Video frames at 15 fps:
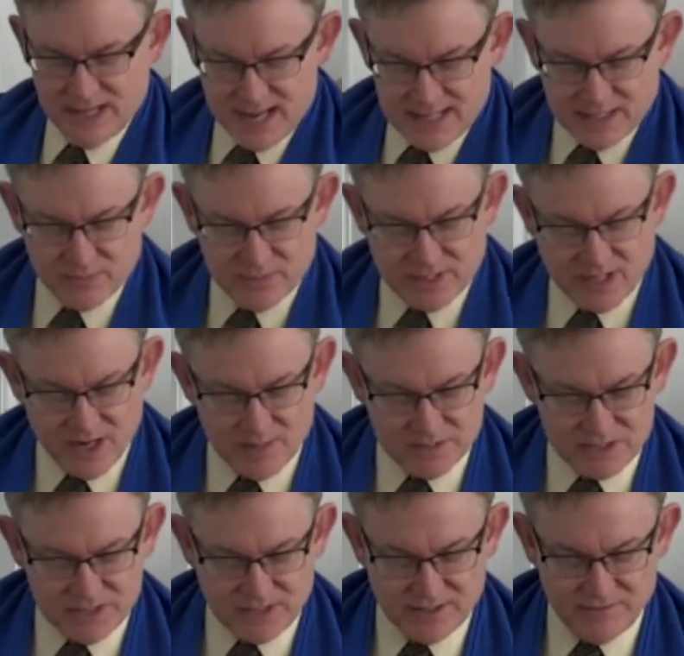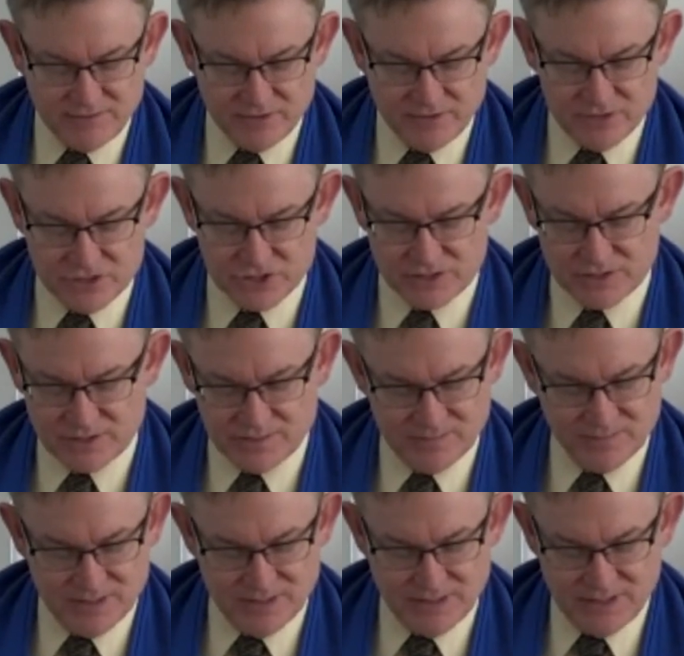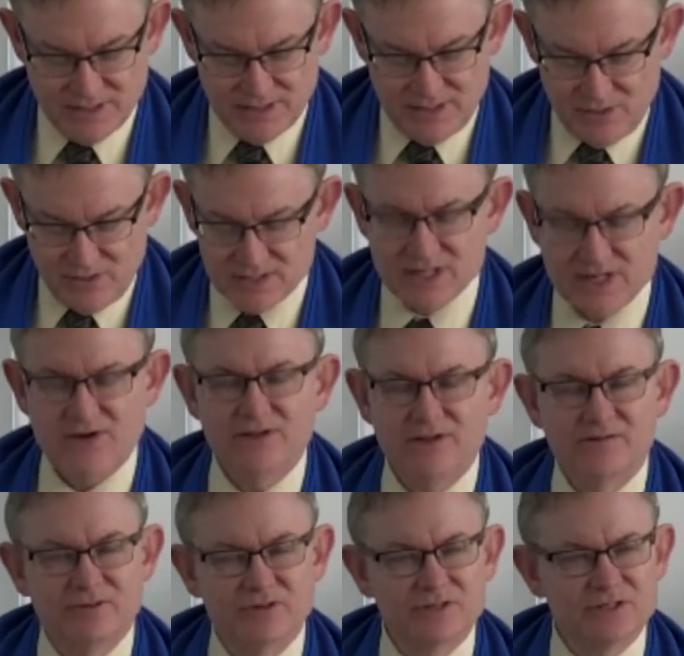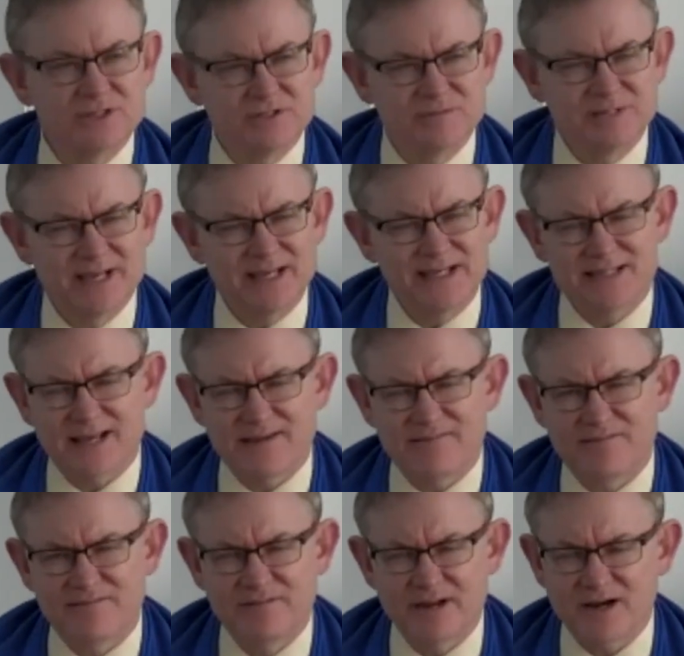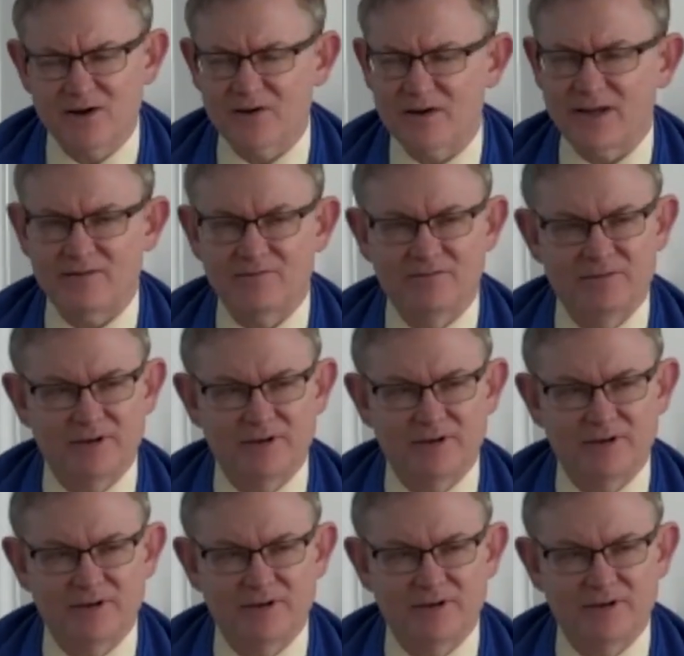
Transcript: And then when it comes to conversion, Unitarian Universalism takes a very,